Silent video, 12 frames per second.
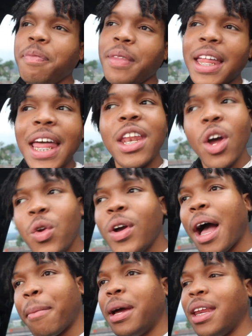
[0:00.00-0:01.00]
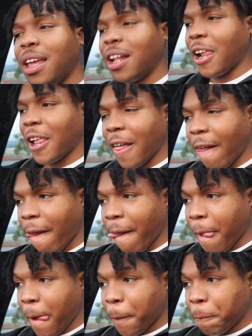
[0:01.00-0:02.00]
And they know you got money. But who
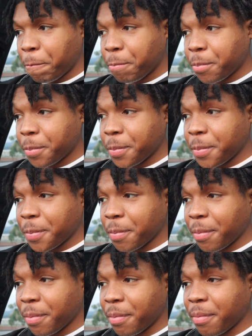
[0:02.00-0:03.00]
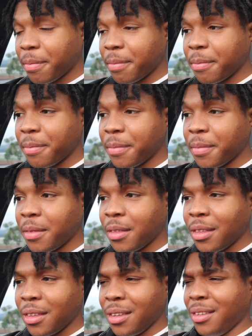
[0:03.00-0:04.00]
said it? Lil Wayne or
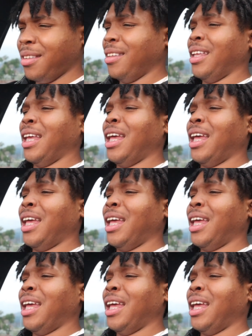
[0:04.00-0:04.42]
Drake?